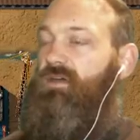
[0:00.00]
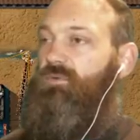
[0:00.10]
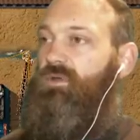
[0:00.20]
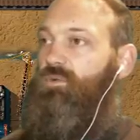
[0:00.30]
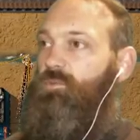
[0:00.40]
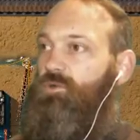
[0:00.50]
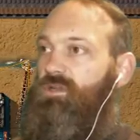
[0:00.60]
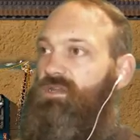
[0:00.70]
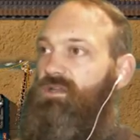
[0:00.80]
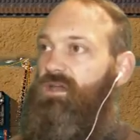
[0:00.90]
we would put
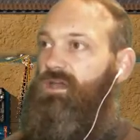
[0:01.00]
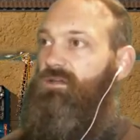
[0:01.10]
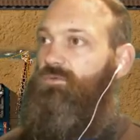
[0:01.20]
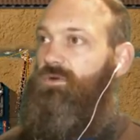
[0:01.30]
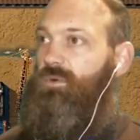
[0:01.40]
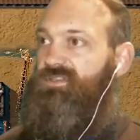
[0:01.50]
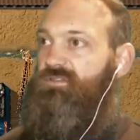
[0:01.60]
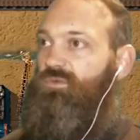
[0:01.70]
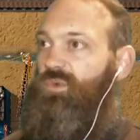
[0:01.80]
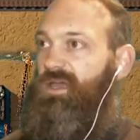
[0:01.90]
in a
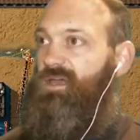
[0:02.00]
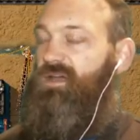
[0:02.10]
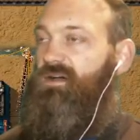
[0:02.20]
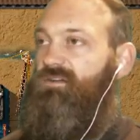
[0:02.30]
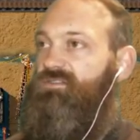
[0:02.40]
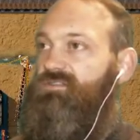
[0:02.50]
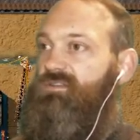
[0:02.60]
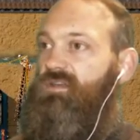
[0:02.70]
requester warehouse.